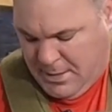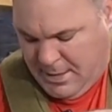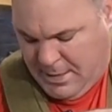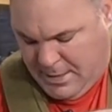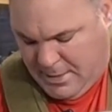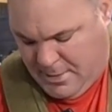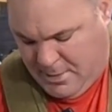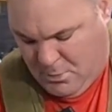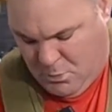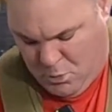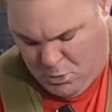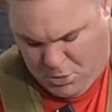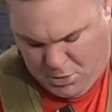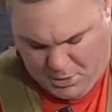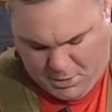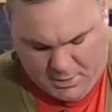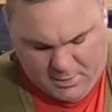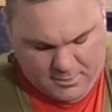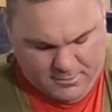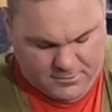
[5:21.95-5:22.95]
and they
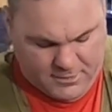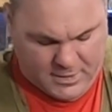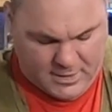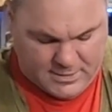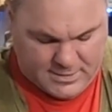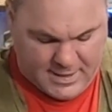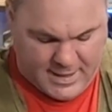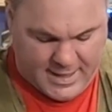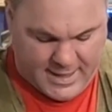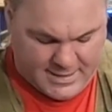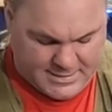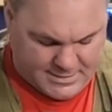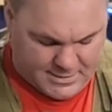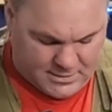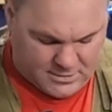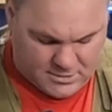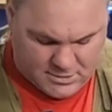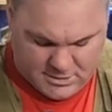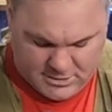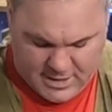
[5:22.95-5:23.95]
work
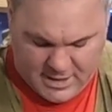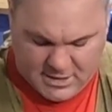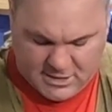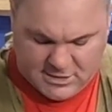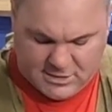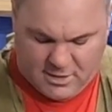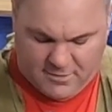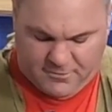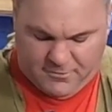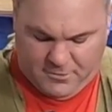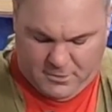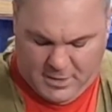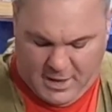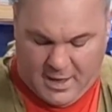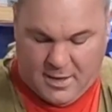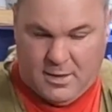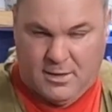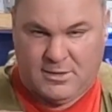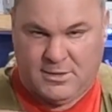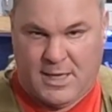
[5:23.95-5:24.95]
fantastic. There's a lot of stuff,
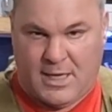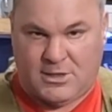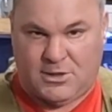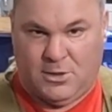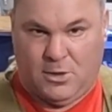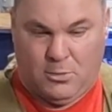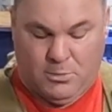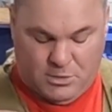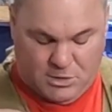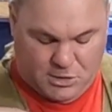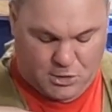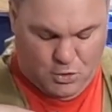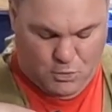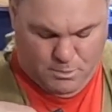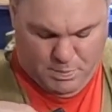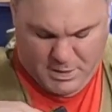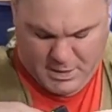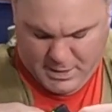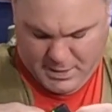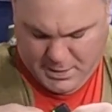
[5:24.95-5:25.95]
it's actually almost too
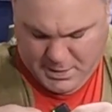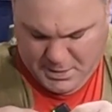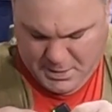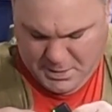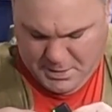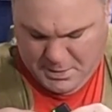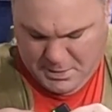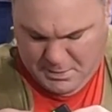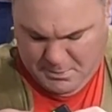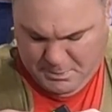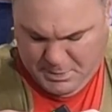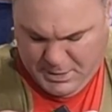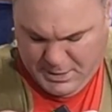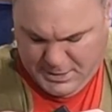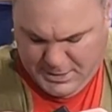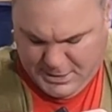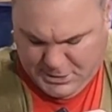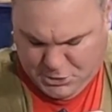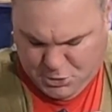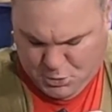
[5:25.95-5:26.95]
big, but I
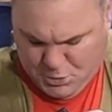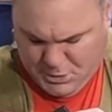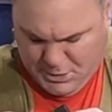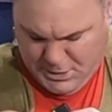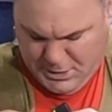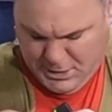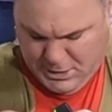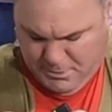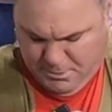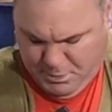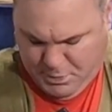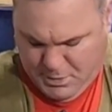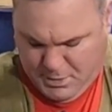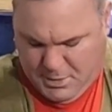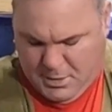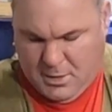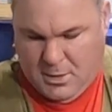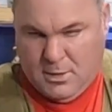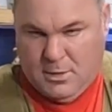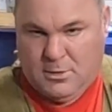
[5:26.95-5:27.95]
guess you could keep
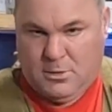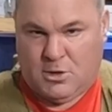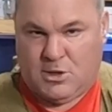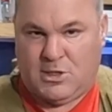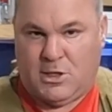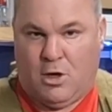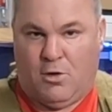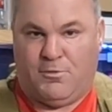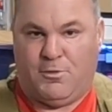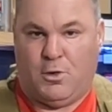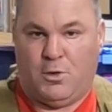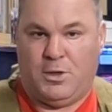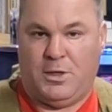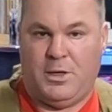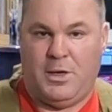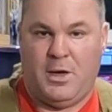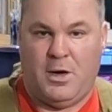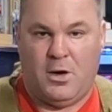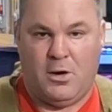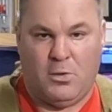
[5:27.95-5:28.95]
your cell phone in
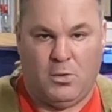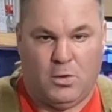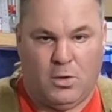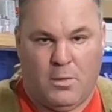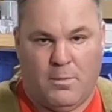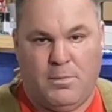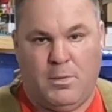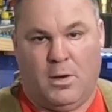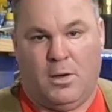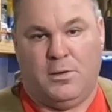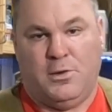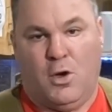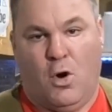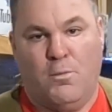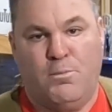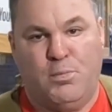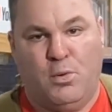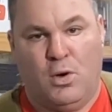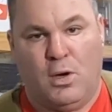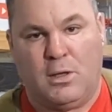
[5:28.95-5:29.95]
there or a
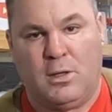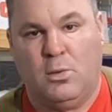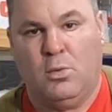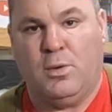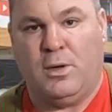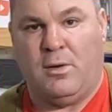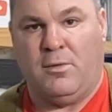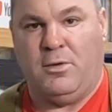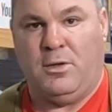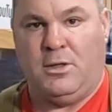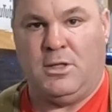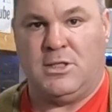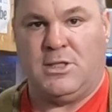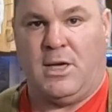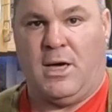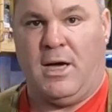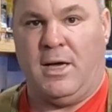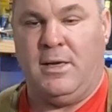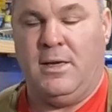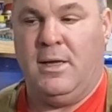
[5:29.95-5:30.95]
notebook, whatever you
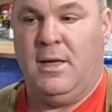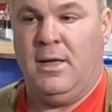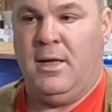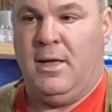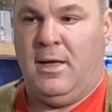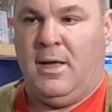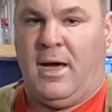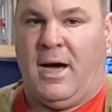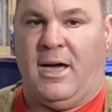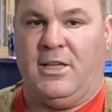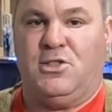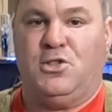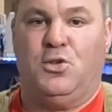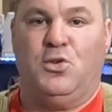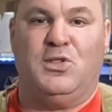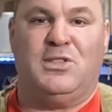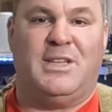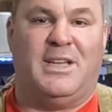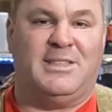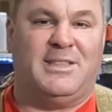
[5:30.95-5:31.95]
decide. I
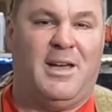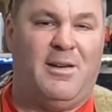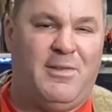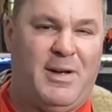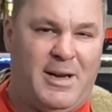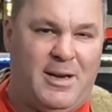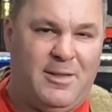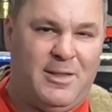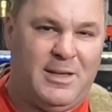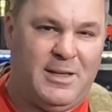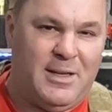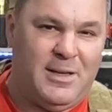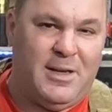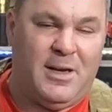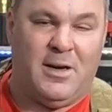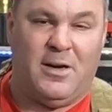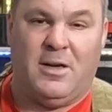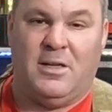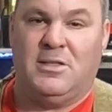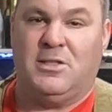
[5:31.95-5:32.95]
choose not to have anything in
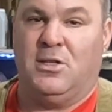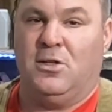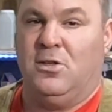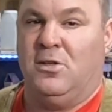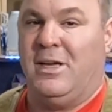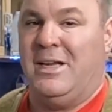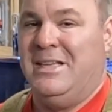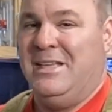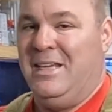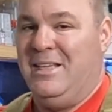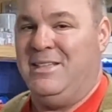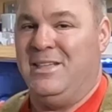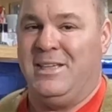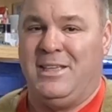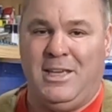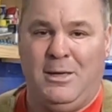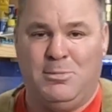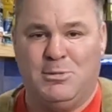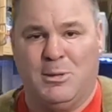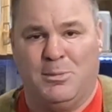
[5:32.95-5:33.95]
there until I need to
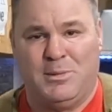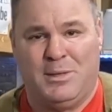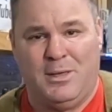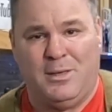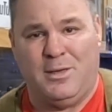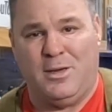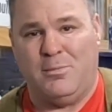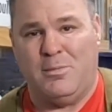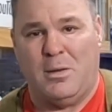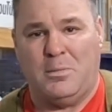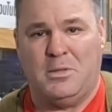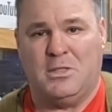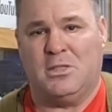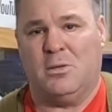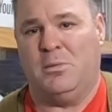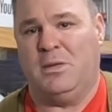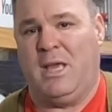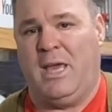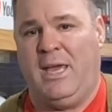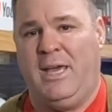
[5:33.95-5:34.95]
keep something in there. Maybe
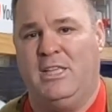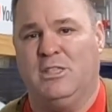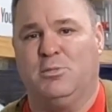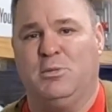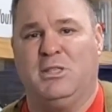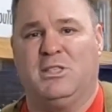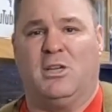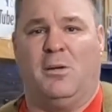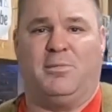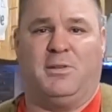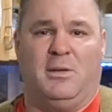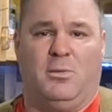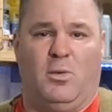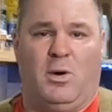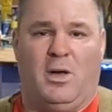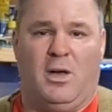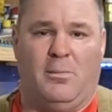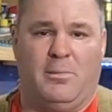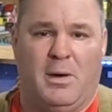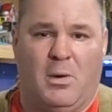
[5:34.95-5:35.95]
somebody hands me something
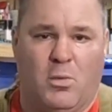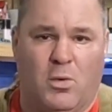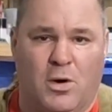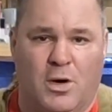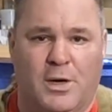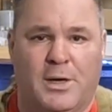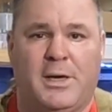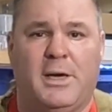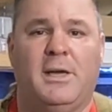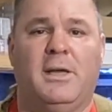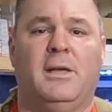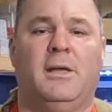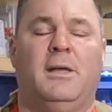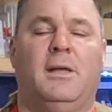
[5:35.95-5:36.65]
while I'm at work.